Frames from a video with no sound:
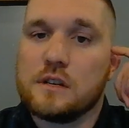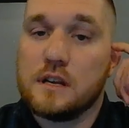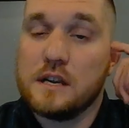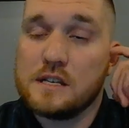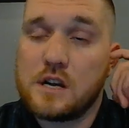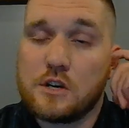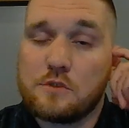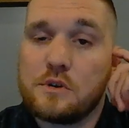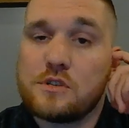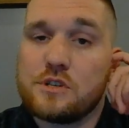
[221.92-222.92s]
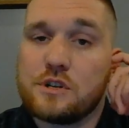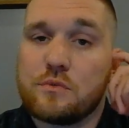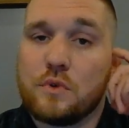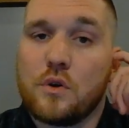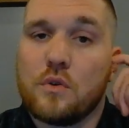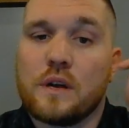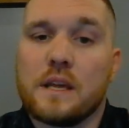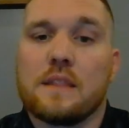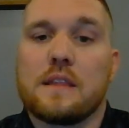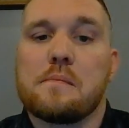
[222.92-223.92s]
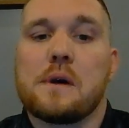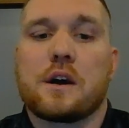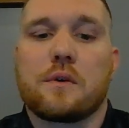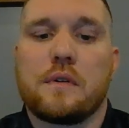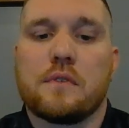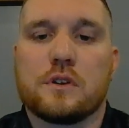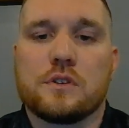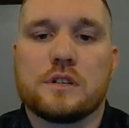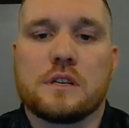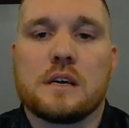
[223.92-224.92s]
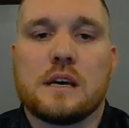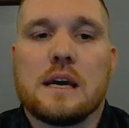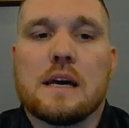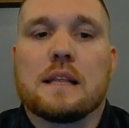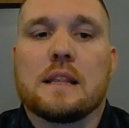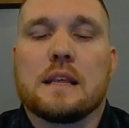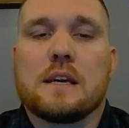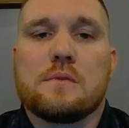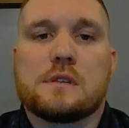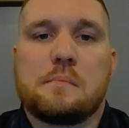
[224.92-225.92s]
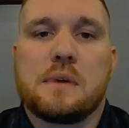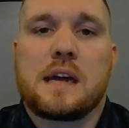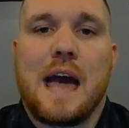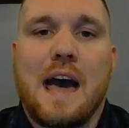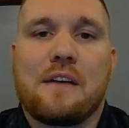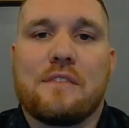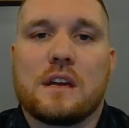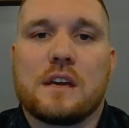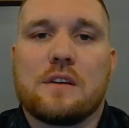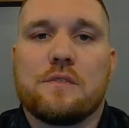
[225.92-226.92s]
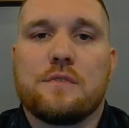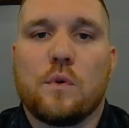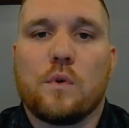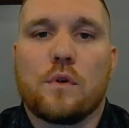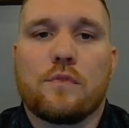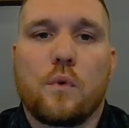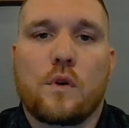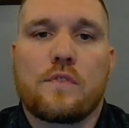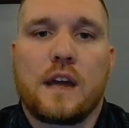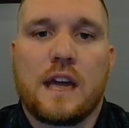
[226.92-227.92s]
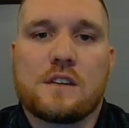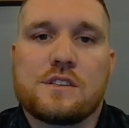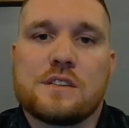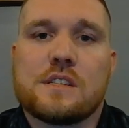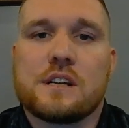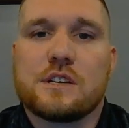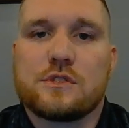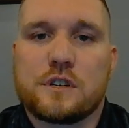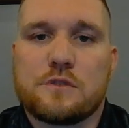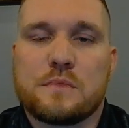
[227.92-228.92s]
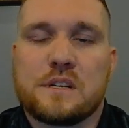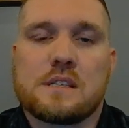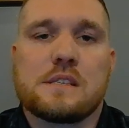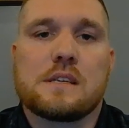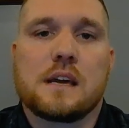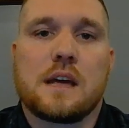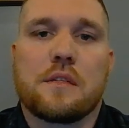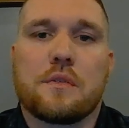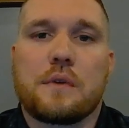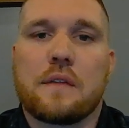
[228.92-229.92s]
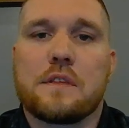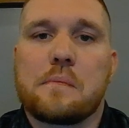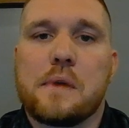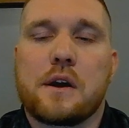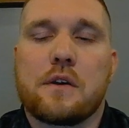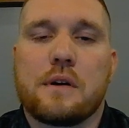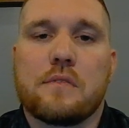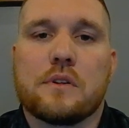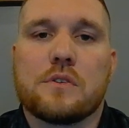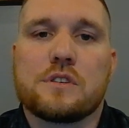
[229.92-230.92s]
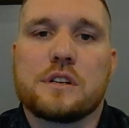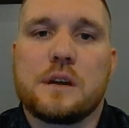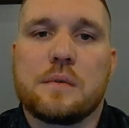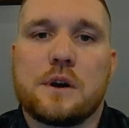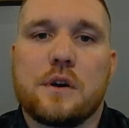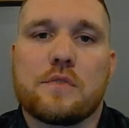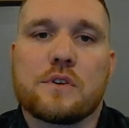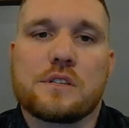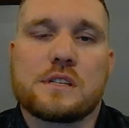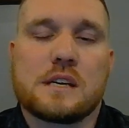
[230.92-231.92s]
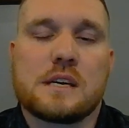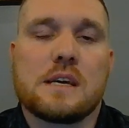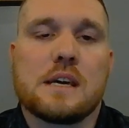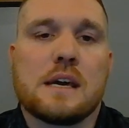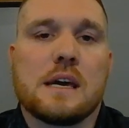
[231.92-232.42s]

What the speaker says: his contribution and role in the American Revolution. Lee was a big advocate for fortifications and entrenchments, and throughout the American Revolution he would oversee